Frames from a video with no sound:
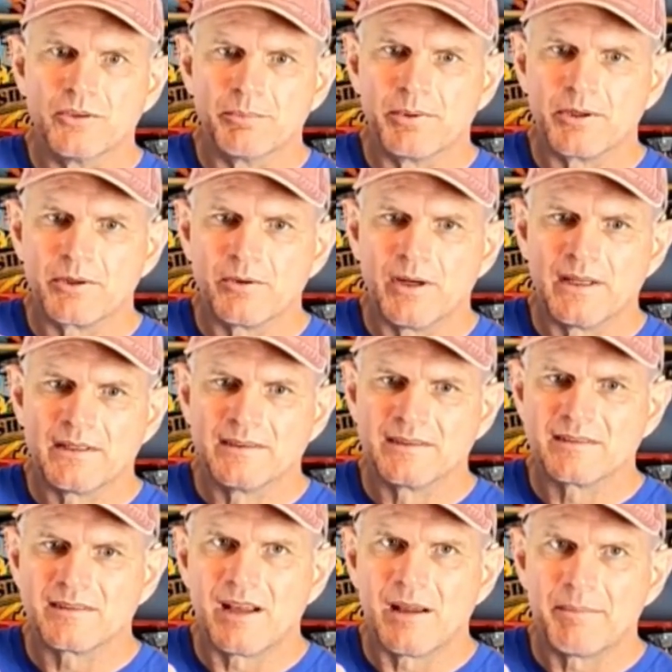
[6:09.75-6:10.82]
to put across
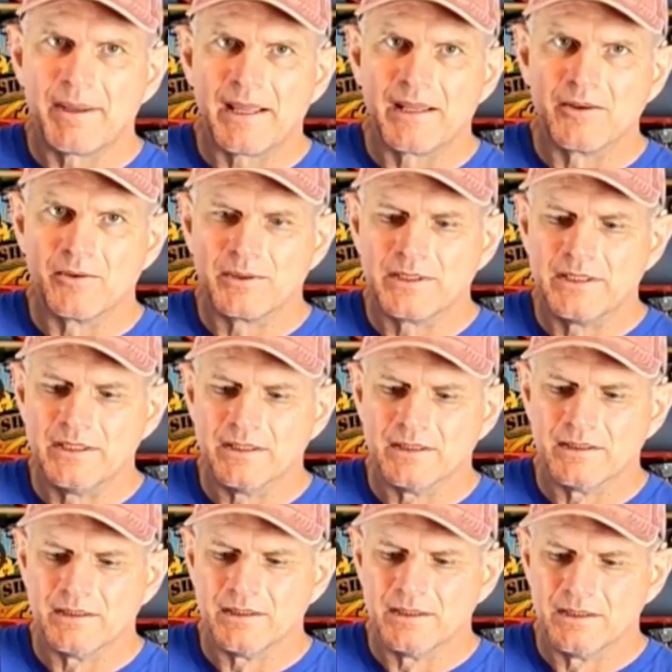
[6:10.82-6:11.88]
this top handle
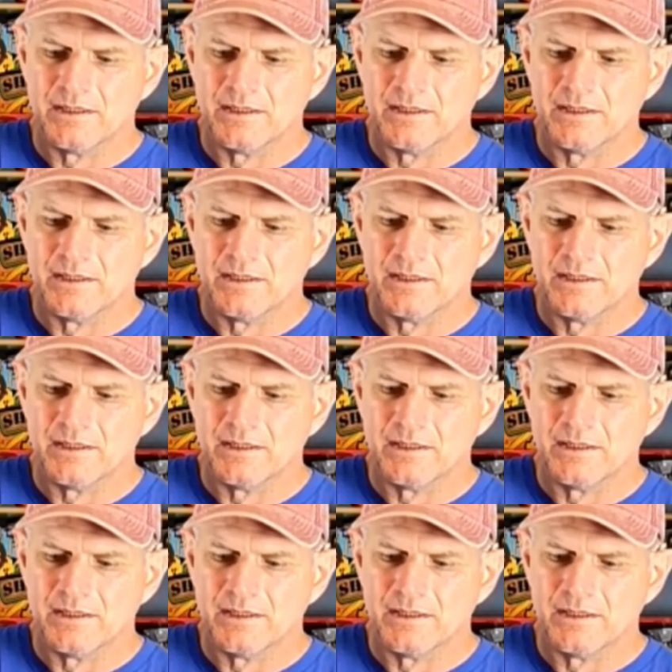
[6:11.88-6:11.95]
here.